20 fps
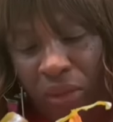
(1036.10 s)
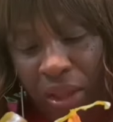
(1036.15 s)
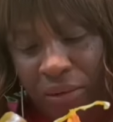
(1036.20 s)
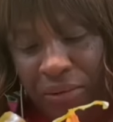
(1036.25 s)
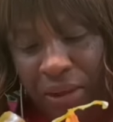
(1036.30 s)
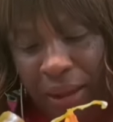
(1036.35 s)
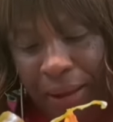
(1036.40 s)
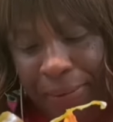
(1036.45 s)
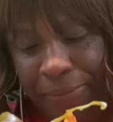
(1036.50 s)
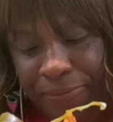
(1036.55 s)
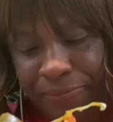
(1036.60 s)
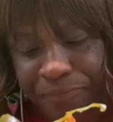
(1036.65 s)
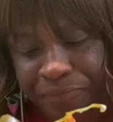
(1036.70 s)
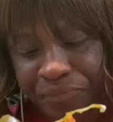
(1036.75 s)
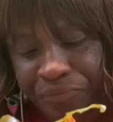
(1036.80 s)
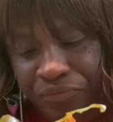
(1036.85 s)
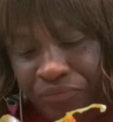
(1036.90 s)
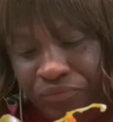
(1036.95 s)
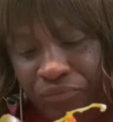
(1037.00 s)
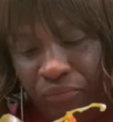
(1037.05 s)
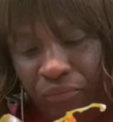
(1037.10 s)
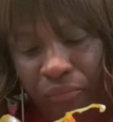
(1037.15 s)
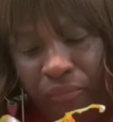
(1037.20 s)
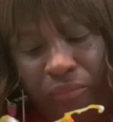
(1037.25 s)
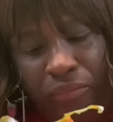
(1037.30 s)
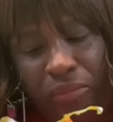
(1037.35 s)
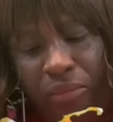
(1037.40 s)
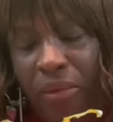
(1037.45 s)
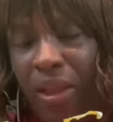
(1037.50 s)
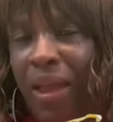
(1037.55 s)
Okay?
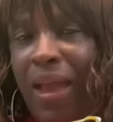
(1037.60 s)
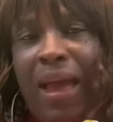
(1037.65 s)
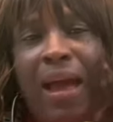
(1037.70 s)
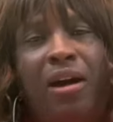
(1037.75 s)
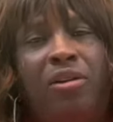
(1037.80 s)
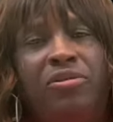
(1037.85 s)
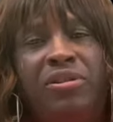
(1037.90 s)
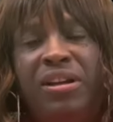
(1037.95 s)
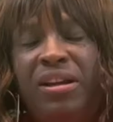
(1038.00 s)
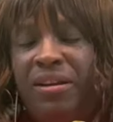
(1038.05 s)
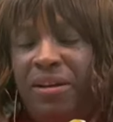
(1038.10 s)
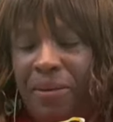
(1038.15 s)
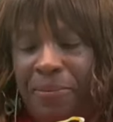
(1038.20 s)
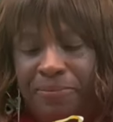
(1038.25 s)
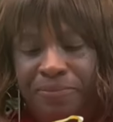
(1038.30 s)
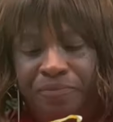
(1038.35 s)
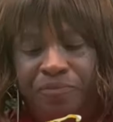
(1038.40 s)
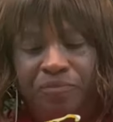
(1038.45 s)
I don't get it.